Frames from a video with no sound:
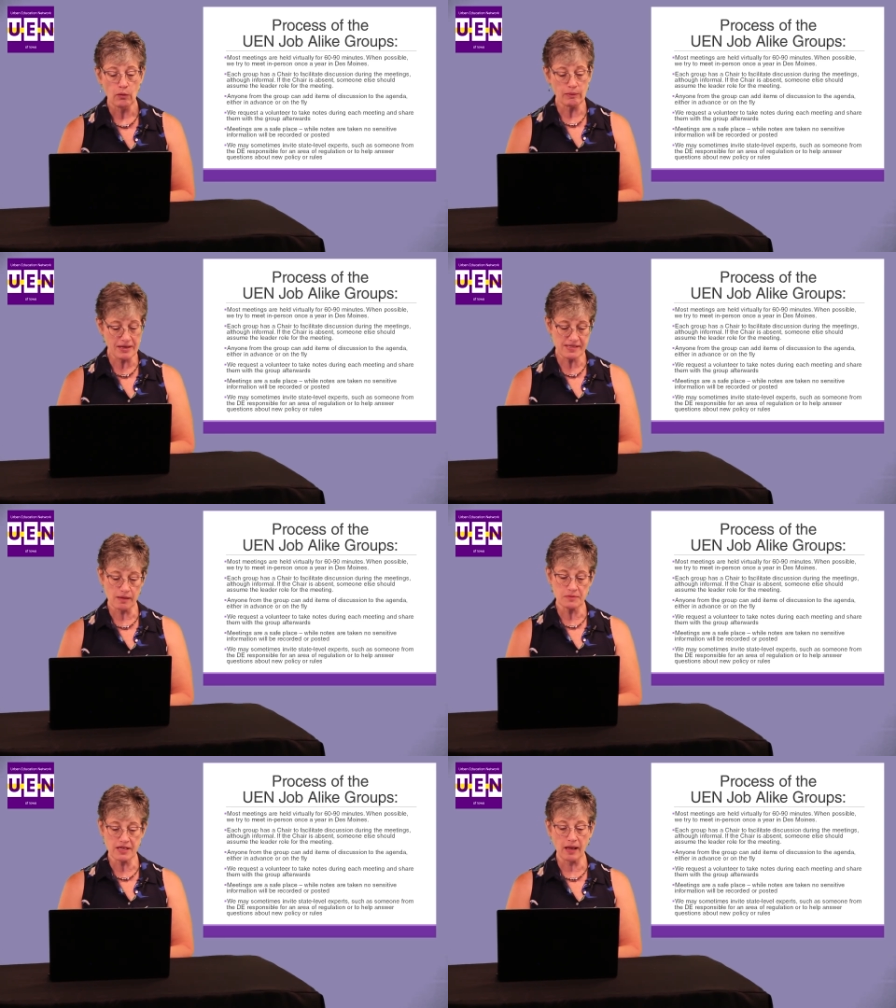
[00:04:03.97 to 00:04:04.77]
We may
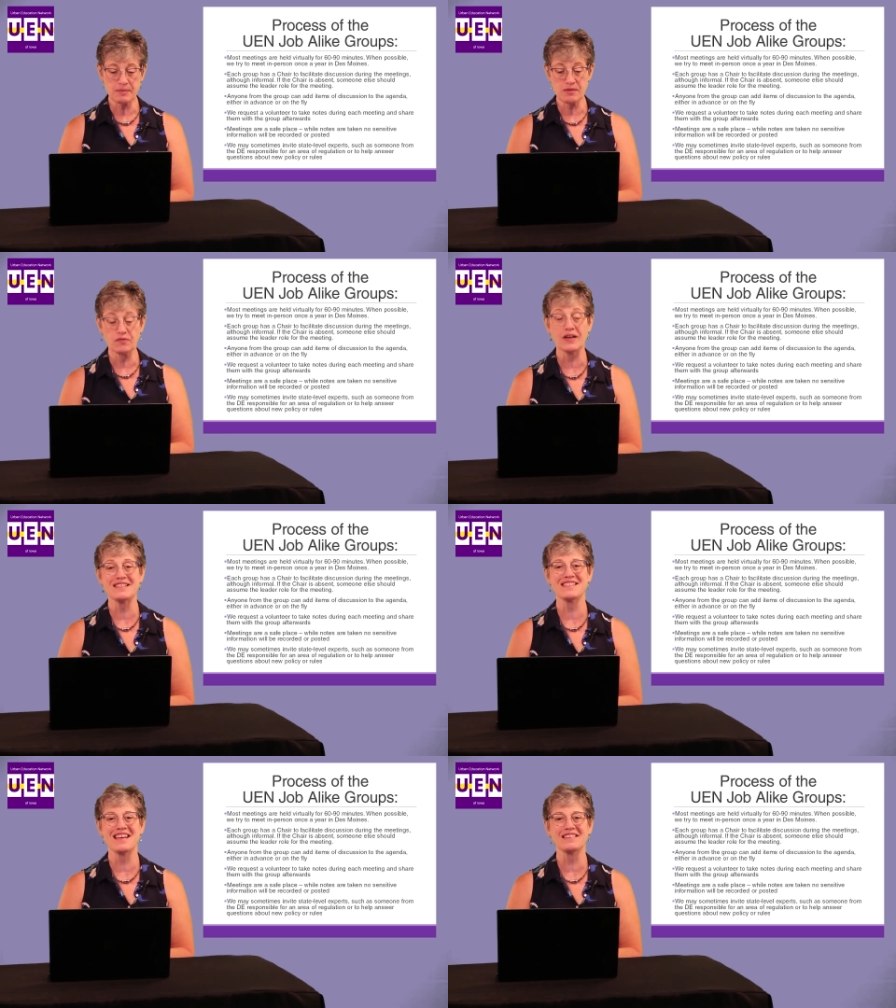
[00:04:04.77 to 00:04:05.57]
sometimes invite
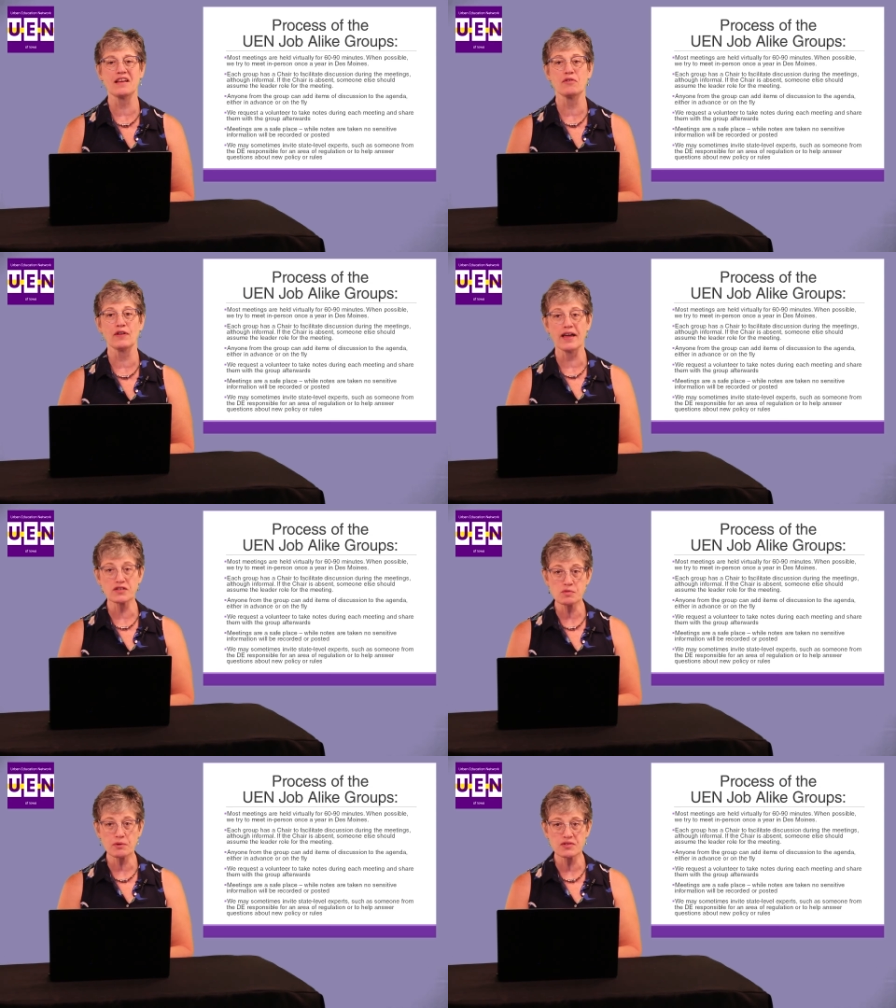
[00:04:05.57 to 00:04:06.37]
state-level
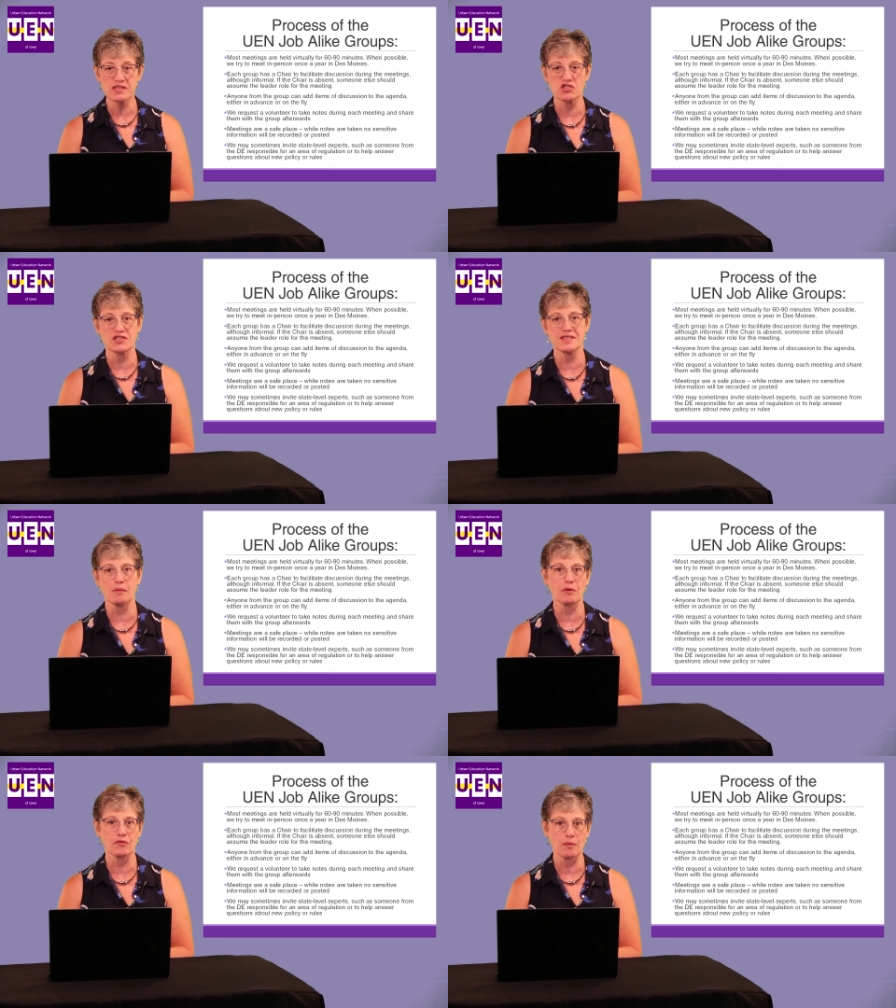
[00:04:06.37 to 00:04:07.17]
experts, such as
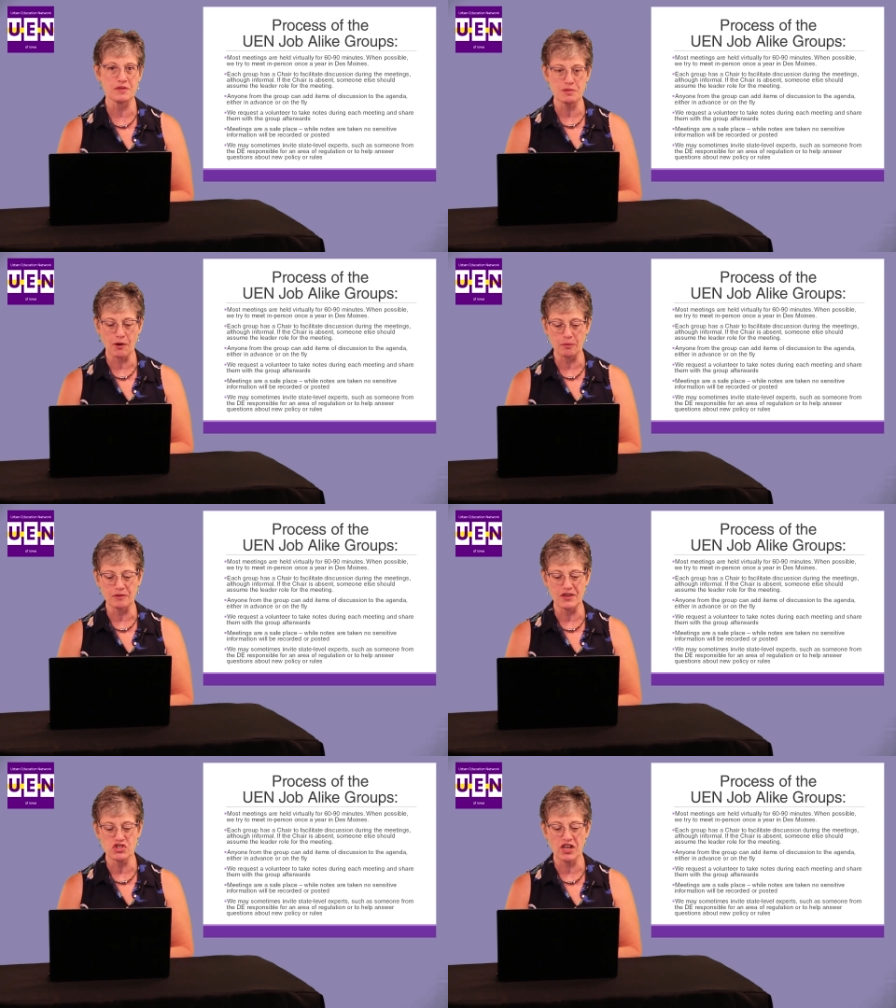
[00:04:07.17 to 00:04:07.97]
someone from the Department
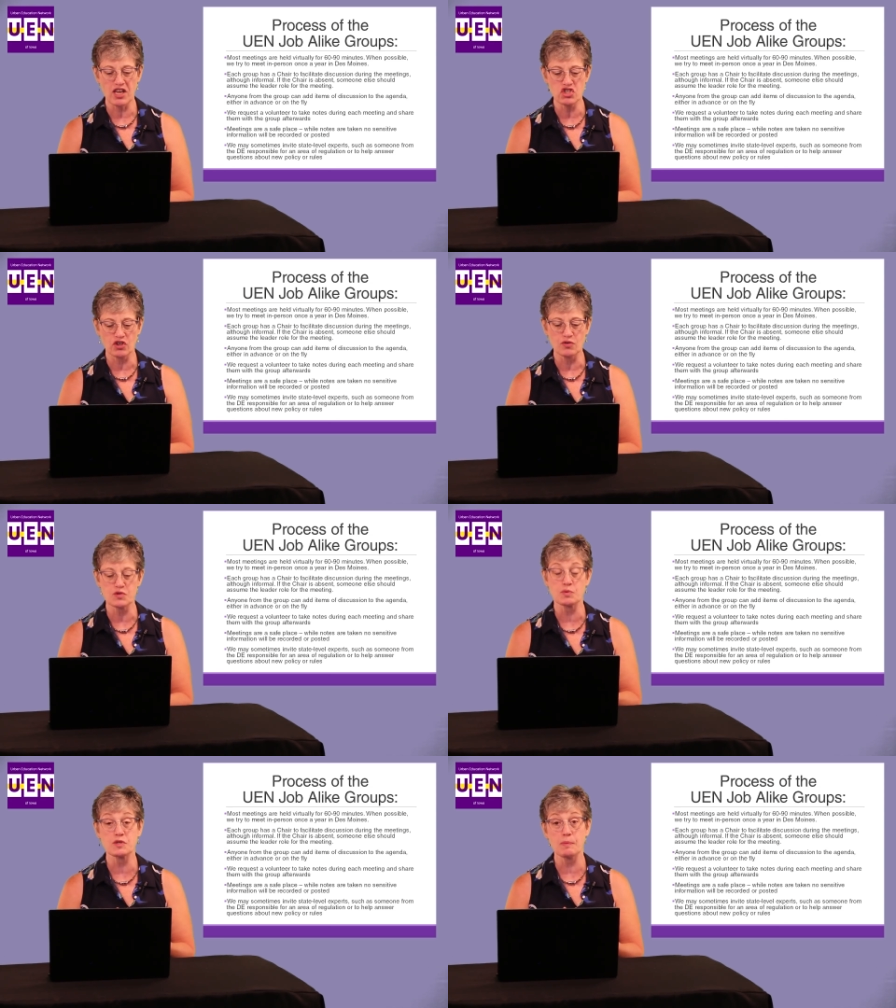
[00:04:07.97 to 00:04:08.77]
of Education
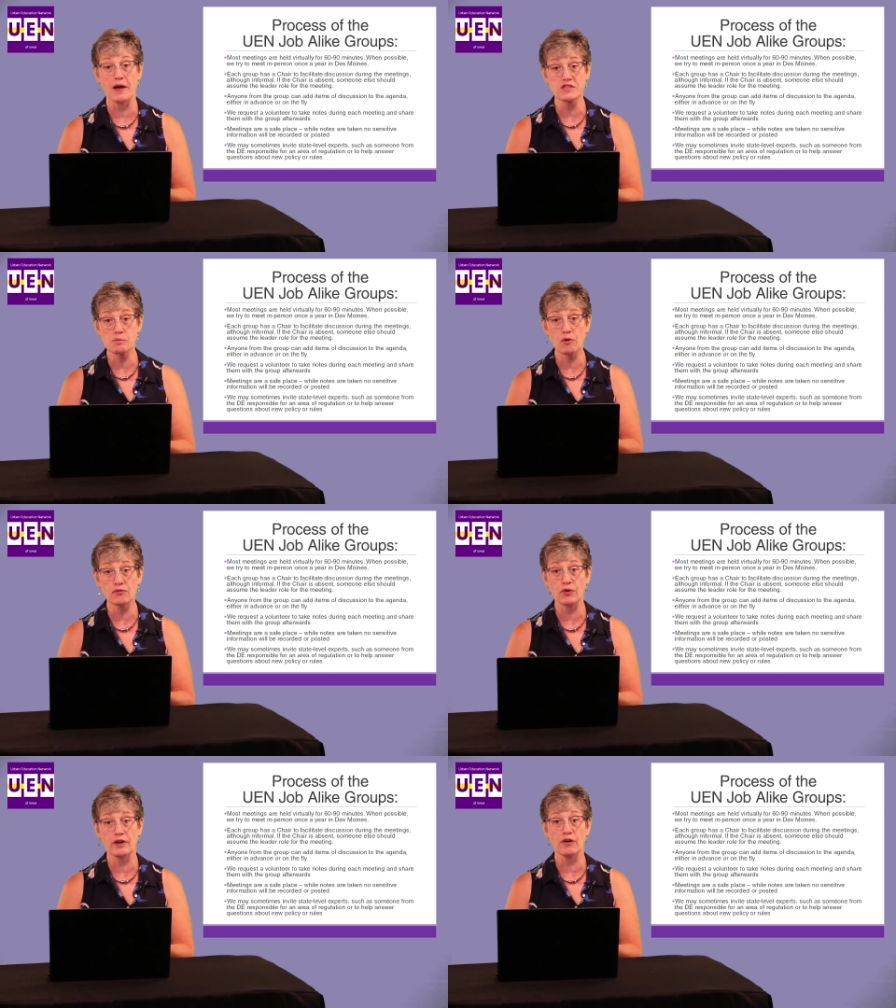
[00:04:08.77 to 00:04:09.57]
who's responsible
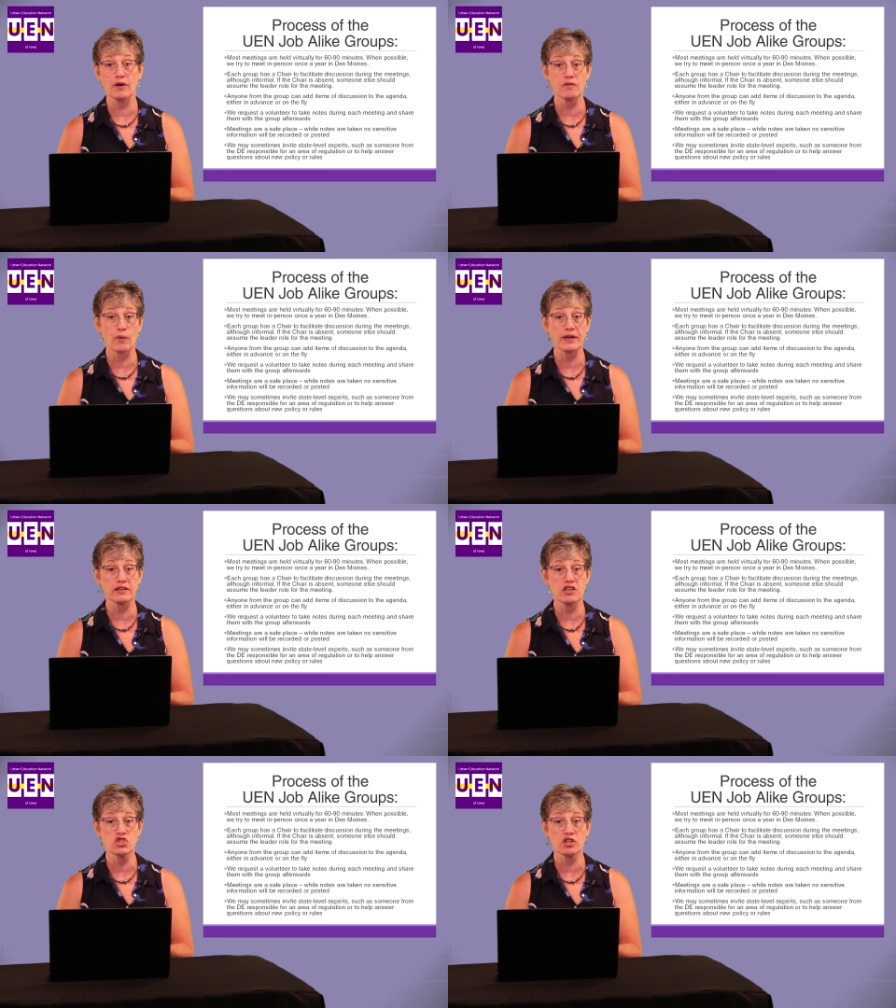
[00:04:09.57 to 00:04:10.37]
for an area of
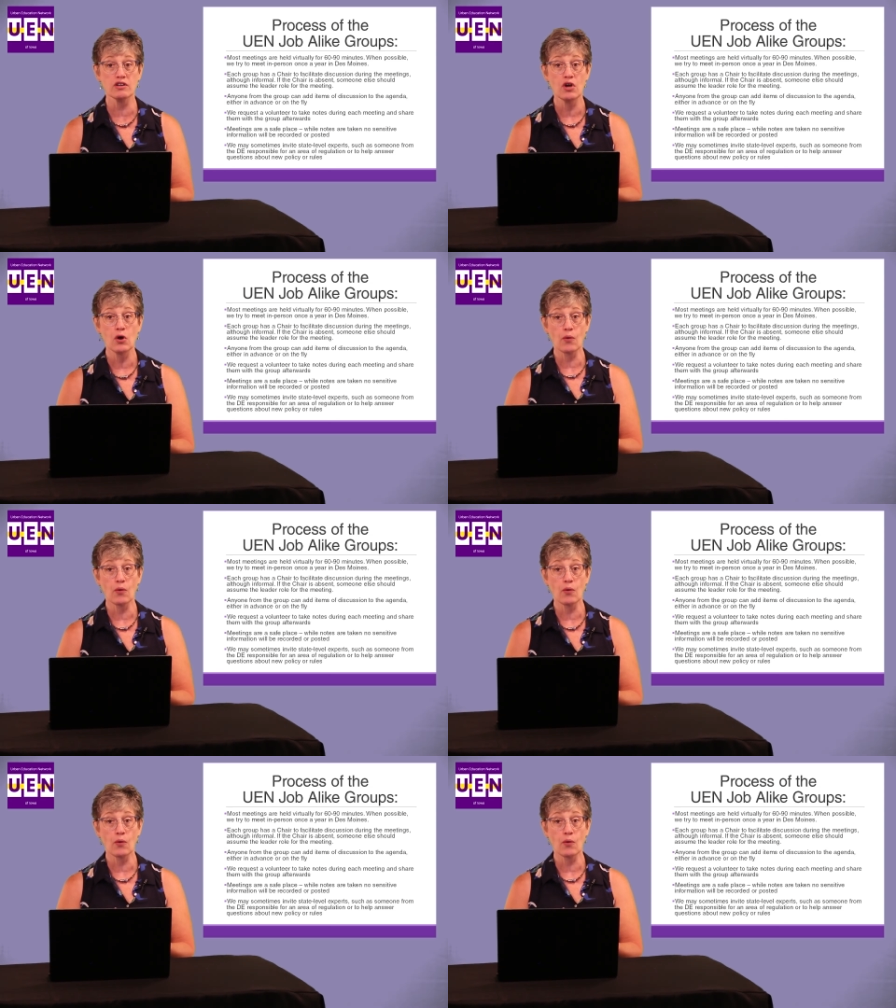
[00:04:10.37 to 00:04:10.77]
regulation,